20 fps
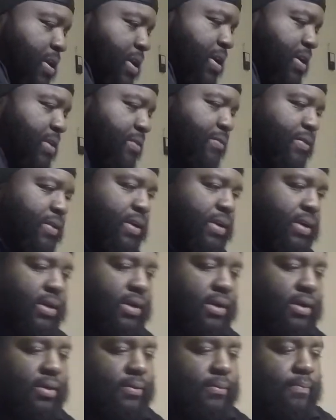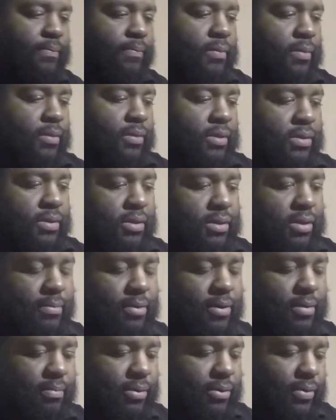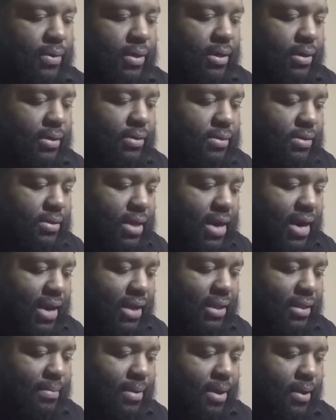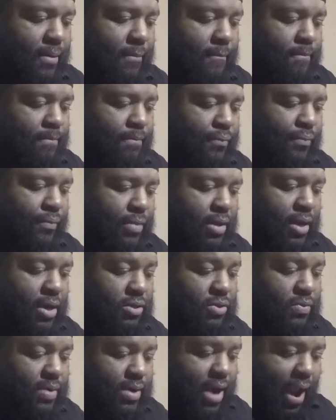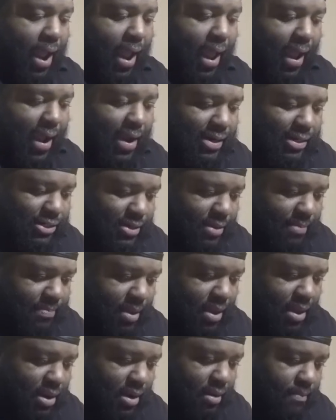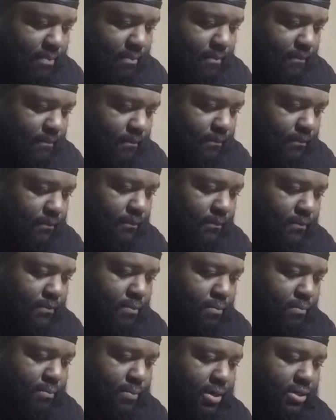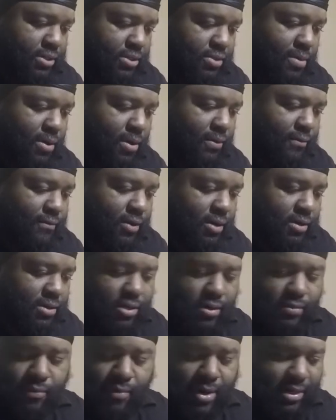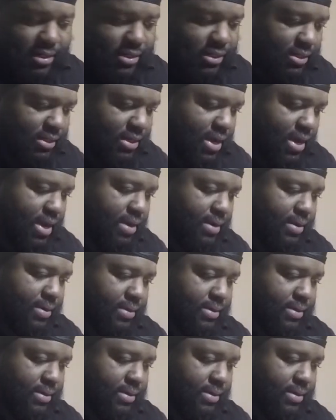of some of the bluegills that I like to paint, here's one that I actually painted, but a smaller version of what I just got.